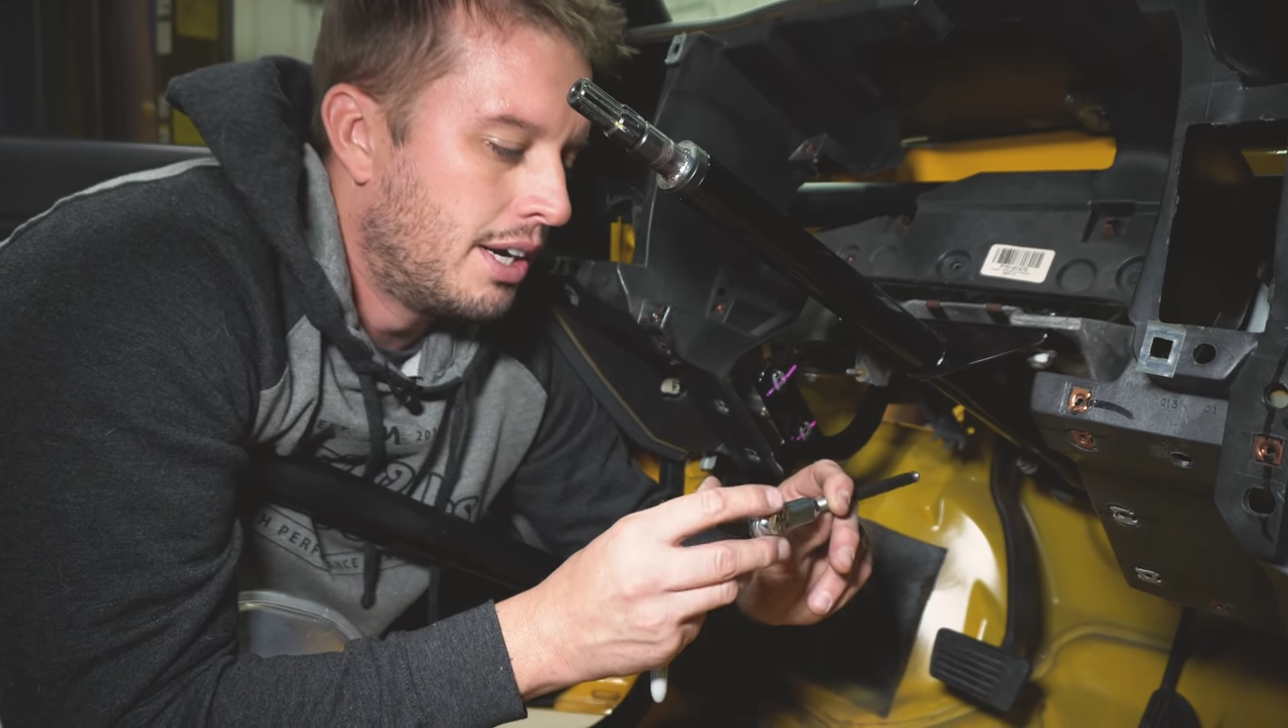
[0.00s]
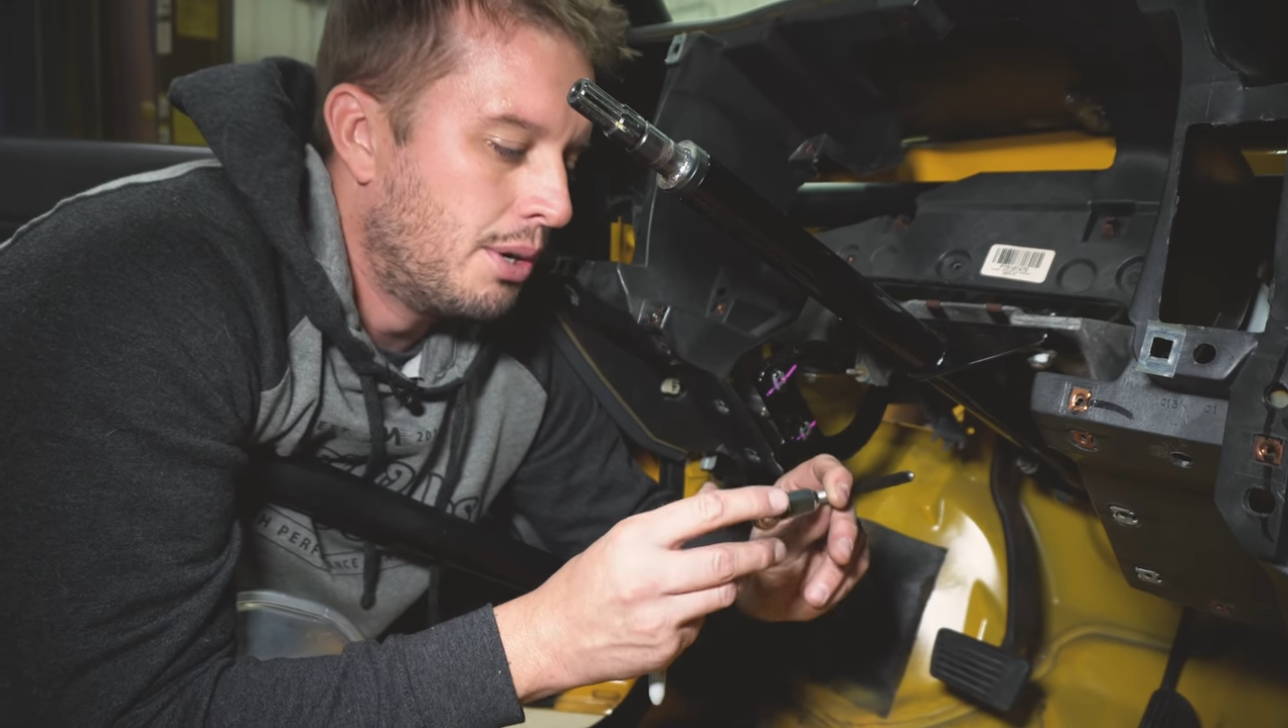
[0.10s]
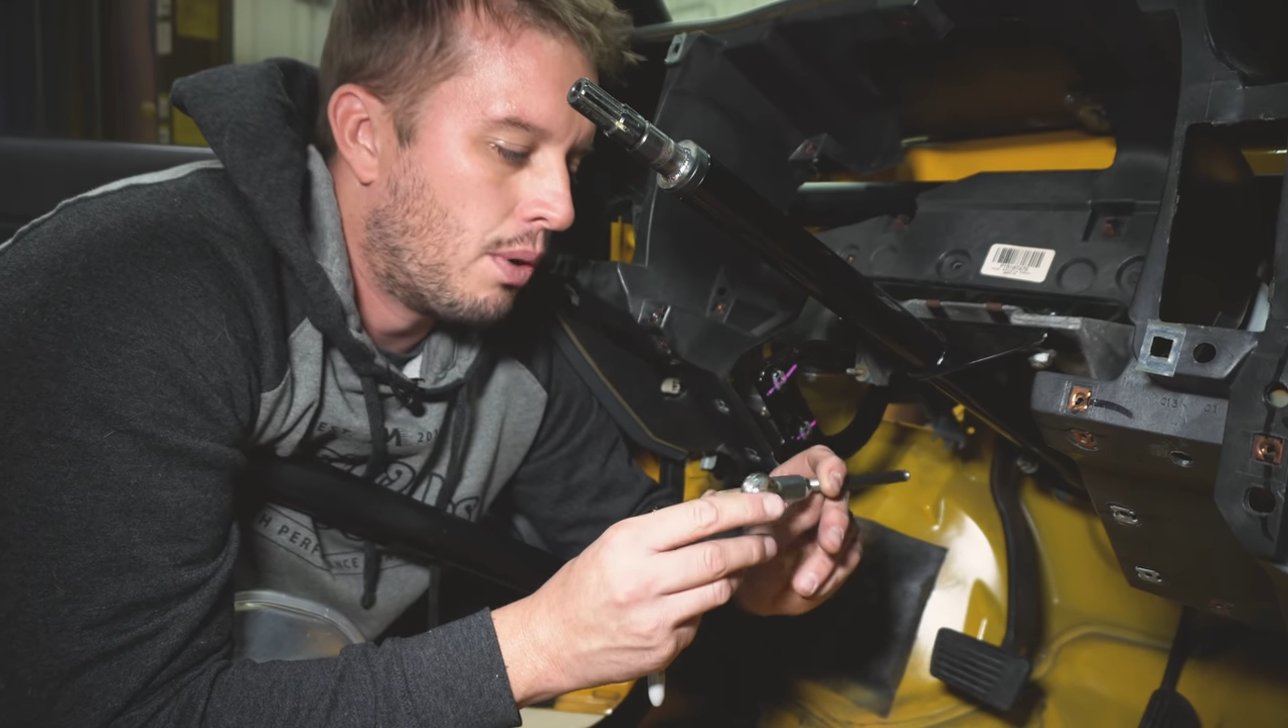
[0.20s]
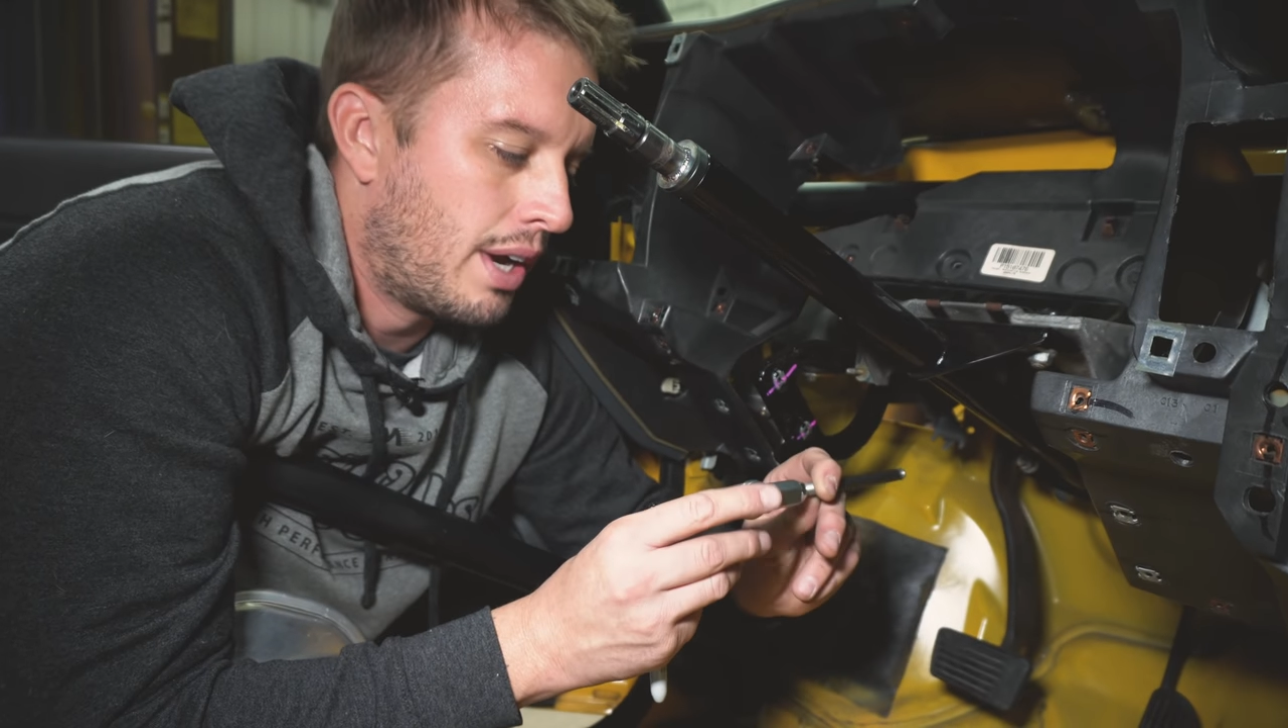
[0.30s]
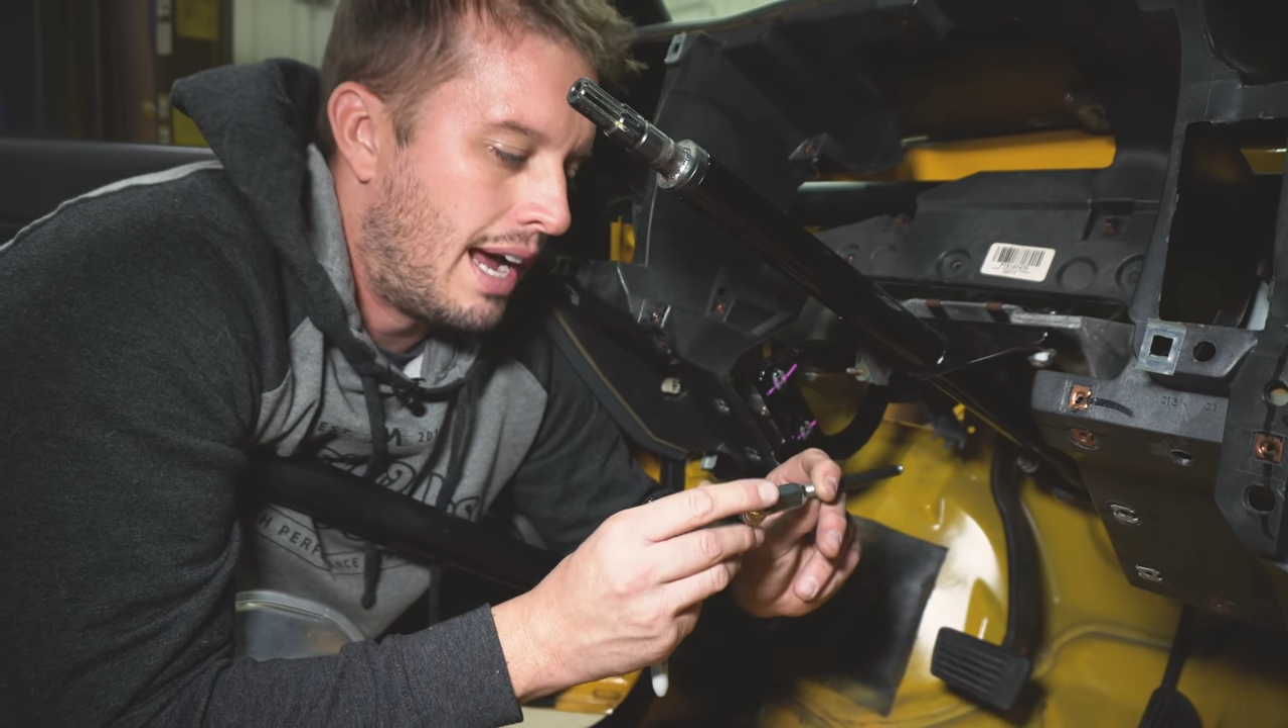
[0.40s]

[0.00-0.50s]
you want to